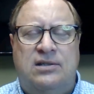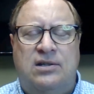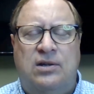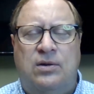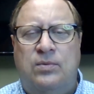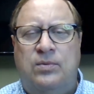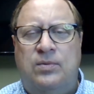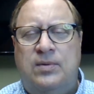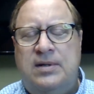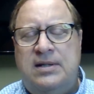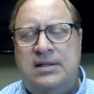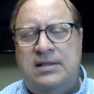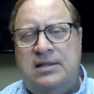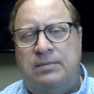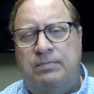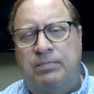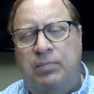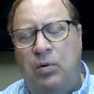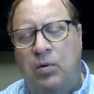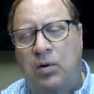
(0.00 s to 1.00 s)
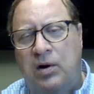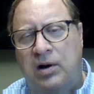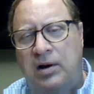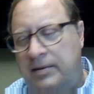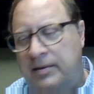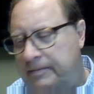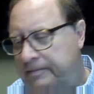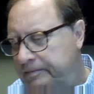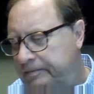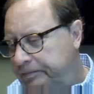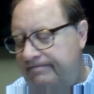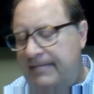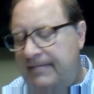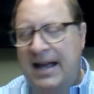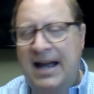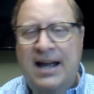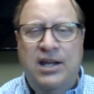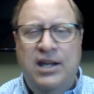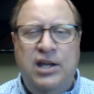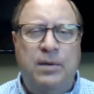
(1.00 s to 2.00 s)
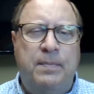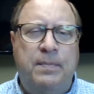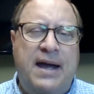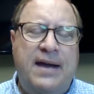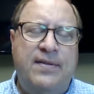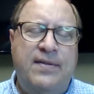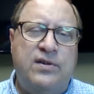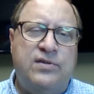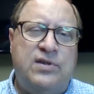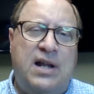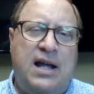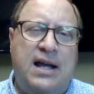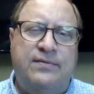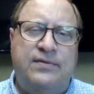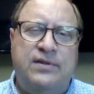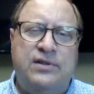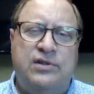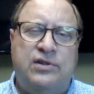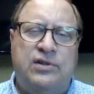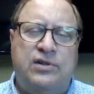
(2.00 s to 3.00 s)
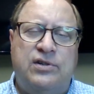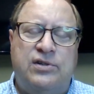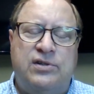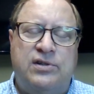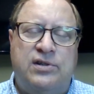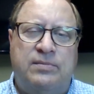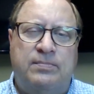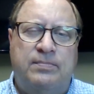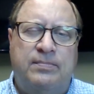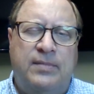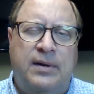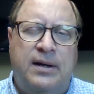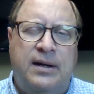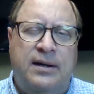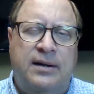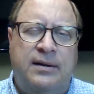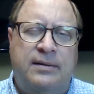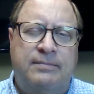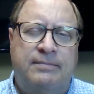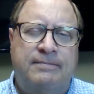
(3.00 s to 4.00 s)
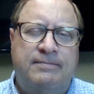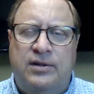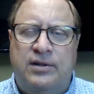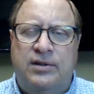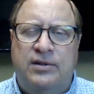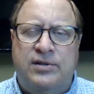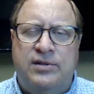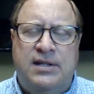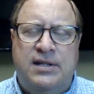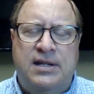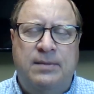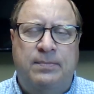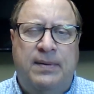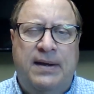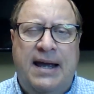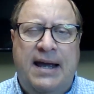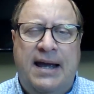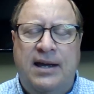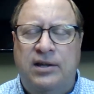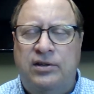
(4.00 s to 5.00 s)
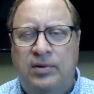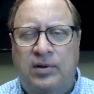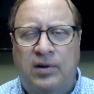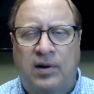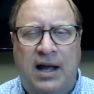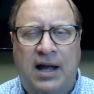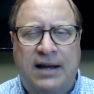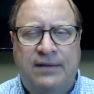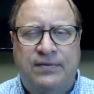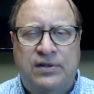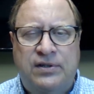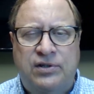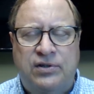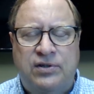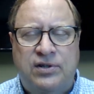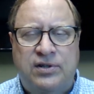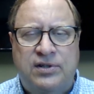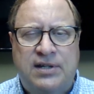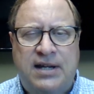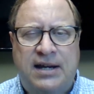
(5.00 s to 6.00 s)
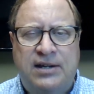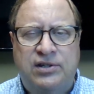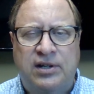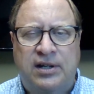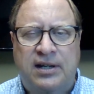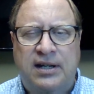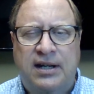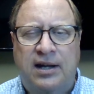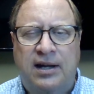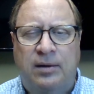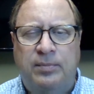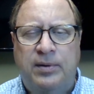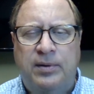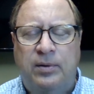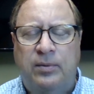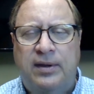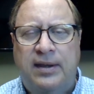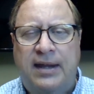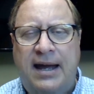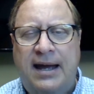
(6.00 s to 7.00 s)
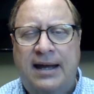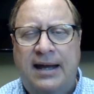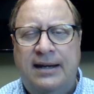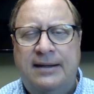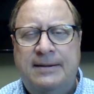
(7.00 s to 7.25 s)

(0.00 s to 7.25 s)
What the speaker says: So it's important how you pay those life insurance. Your CPA and your life insurance agent can help you with that.